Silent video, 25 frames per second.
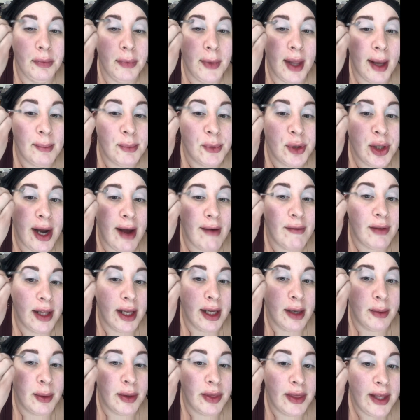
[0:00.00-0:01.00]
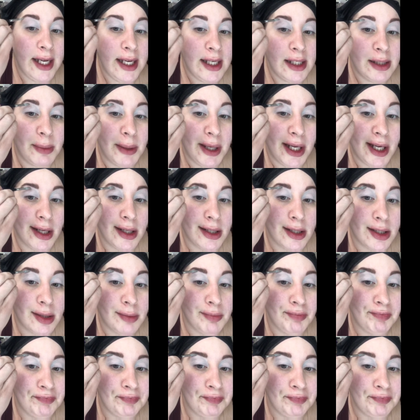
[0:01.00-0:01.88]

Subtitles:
I'm traveling with these because